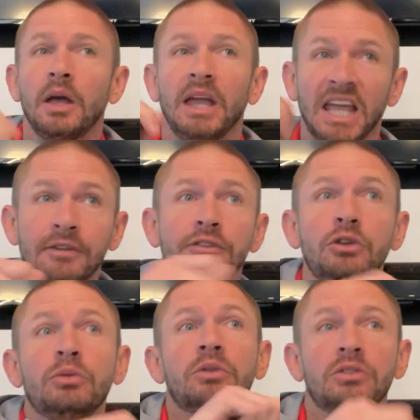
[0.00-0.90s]
if
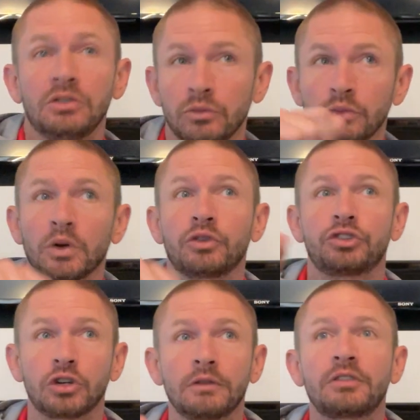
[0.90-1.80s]
you
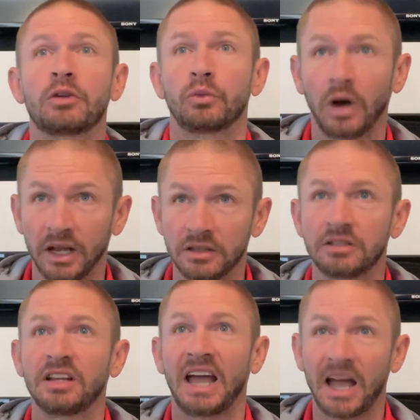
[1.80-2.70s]
reserve the right
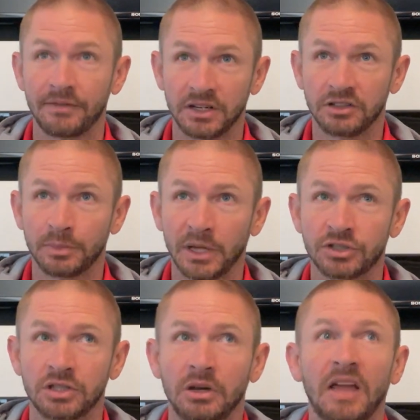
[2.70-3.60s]
to have an
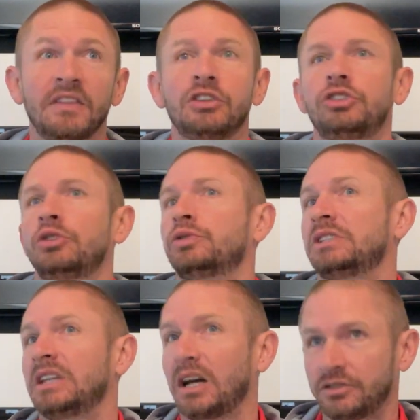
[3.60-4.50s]
inspection and then choose
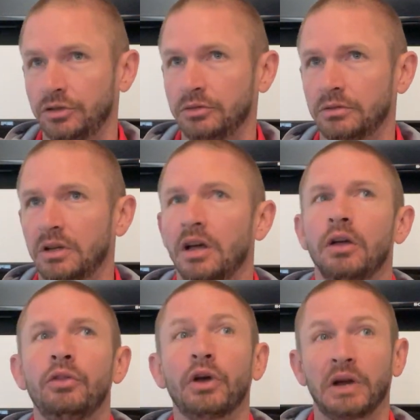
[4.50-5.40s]
not to,
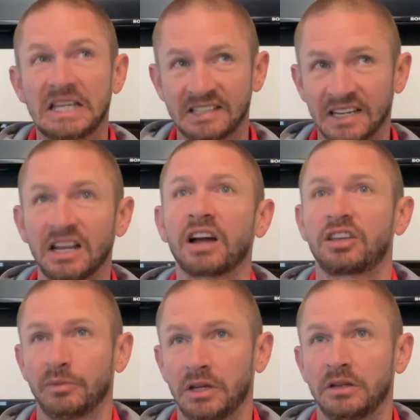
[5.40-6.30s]
there is a
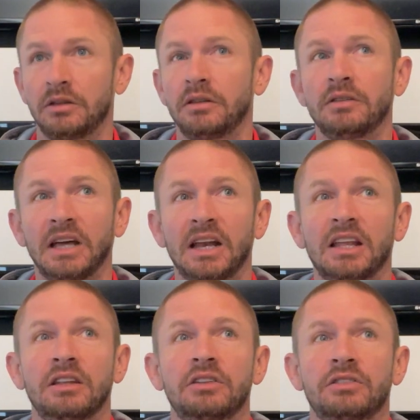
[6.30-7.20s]
document that
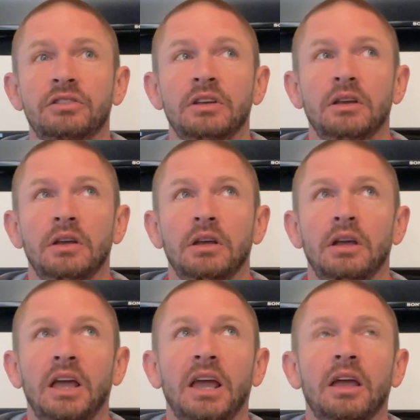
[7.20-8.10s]
is
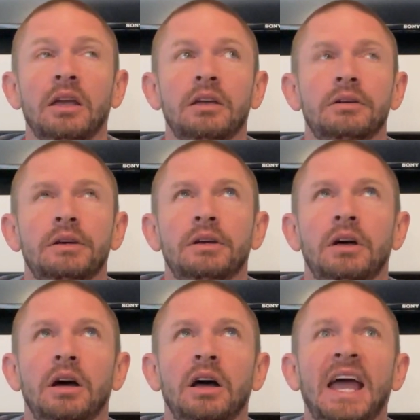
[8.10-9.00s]
a
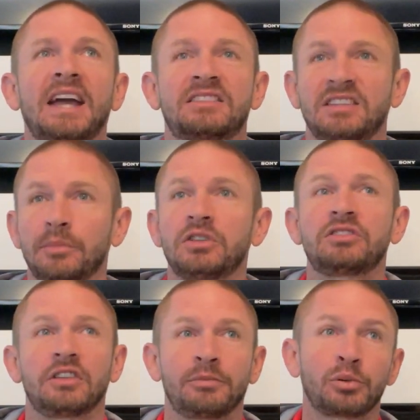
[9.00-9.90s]
acceptance
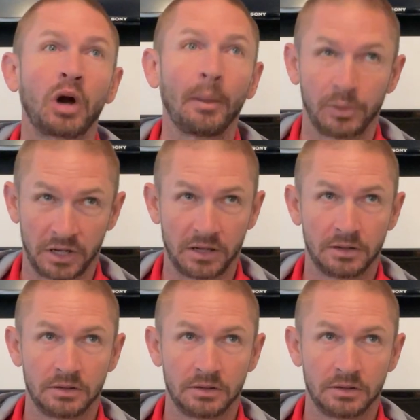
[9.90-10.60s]
of property.